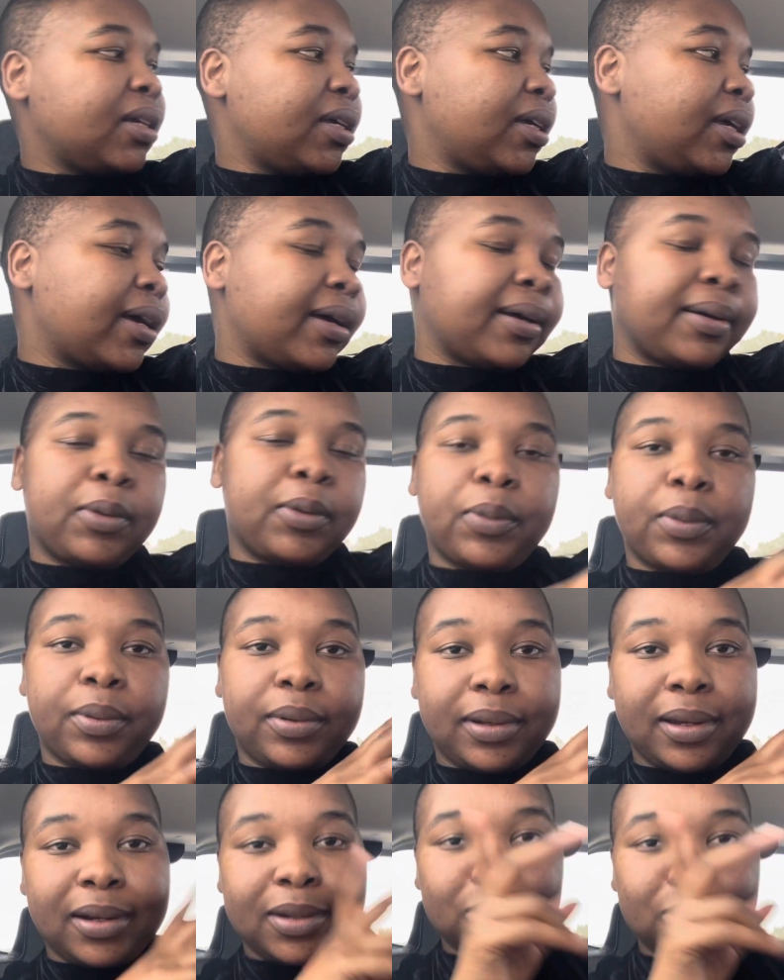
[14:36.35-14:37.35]
Yeah,
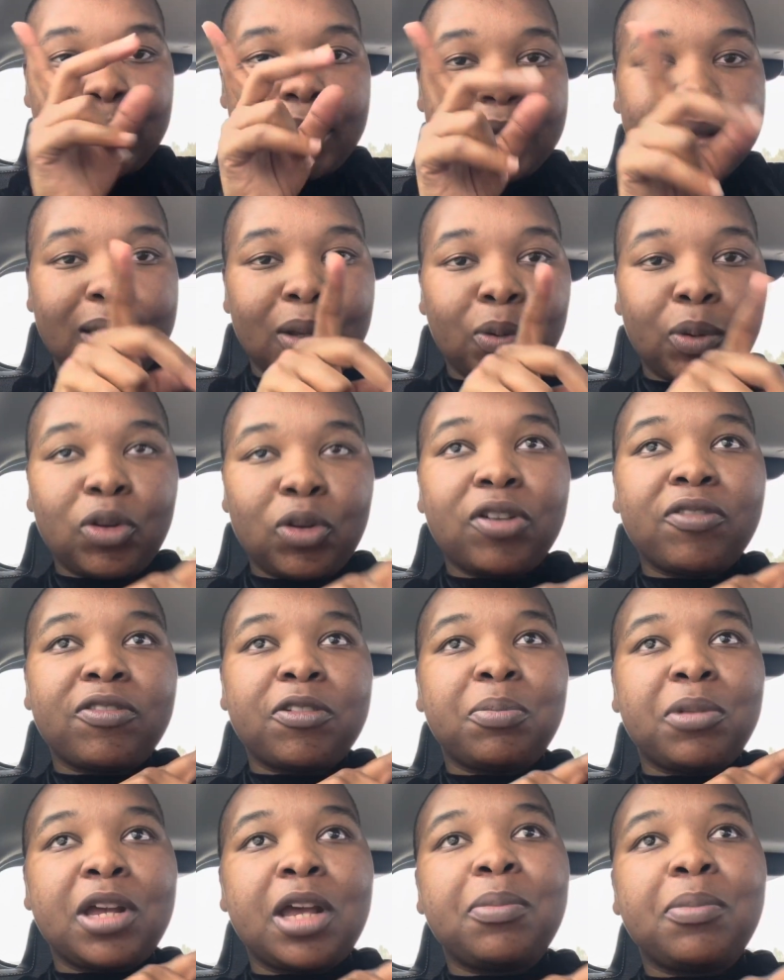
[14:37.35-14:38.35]
that is one thing. When you have
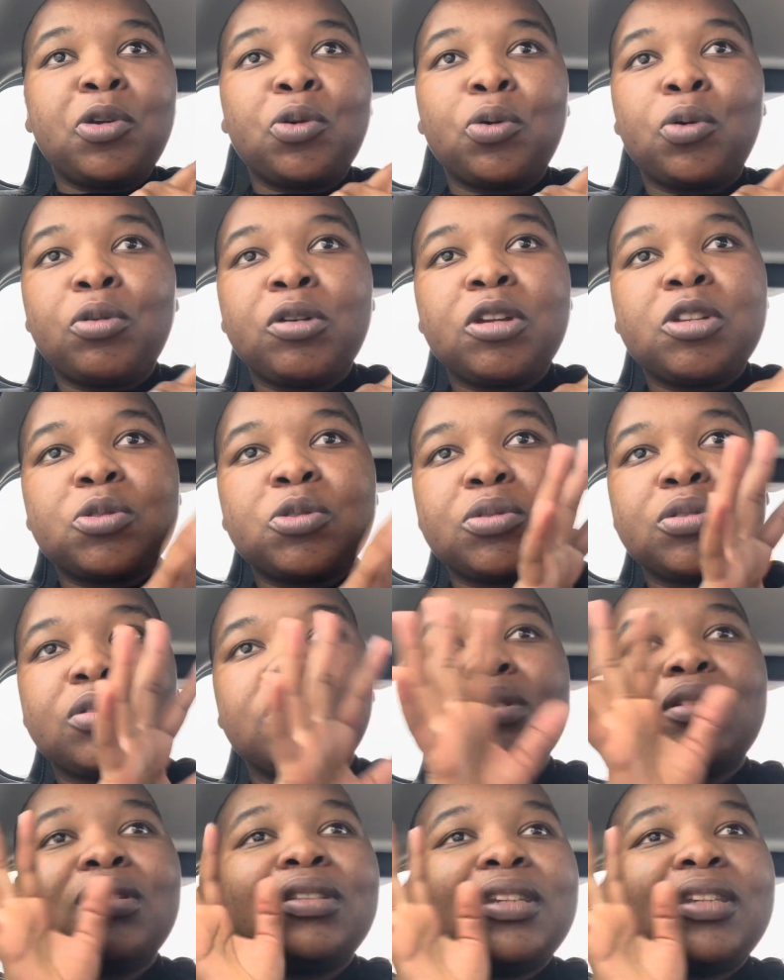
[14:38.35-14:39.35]
a baby, you always
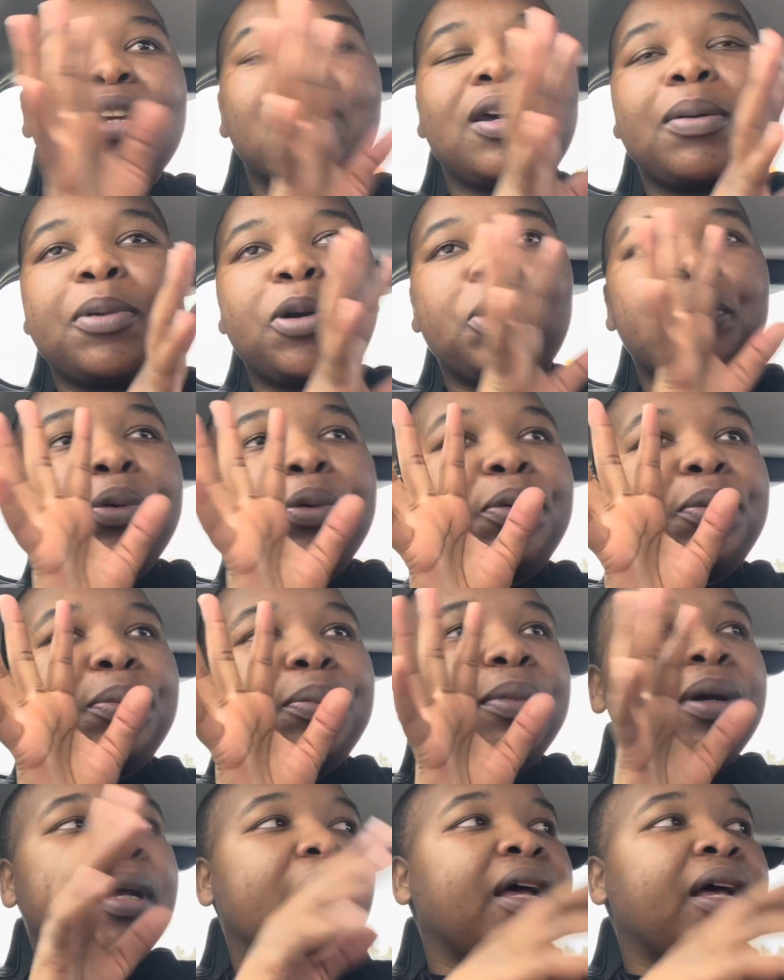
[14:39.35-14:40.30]
think about home